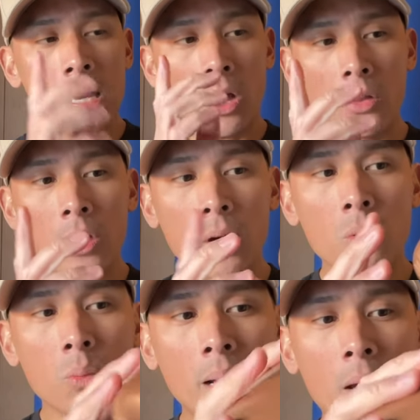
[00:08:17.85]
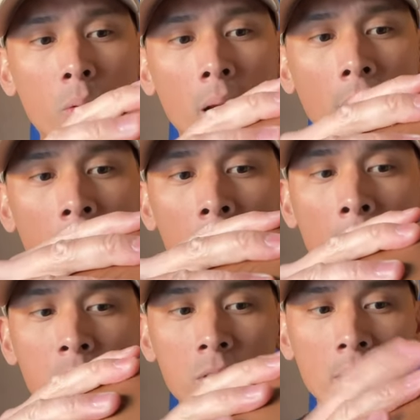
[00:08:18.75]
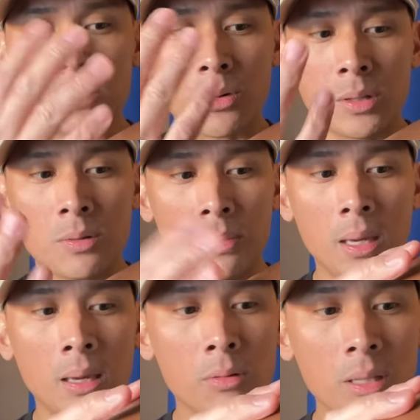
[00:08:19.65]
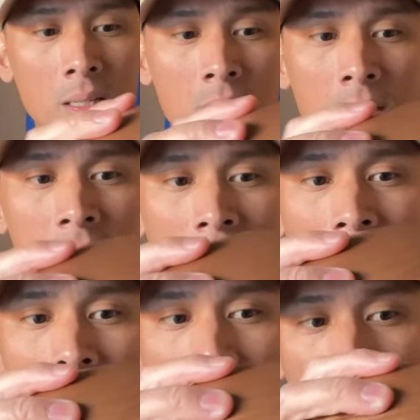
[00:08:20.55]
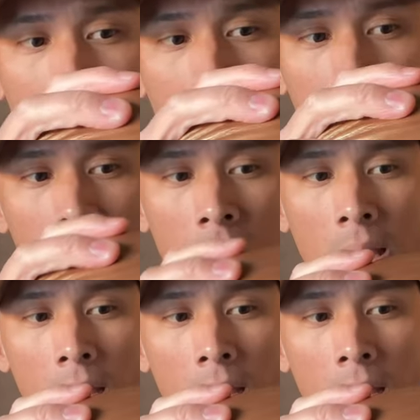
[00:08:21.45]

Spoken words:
Although when I wear hand wraps, that's going to be really the deciding factor.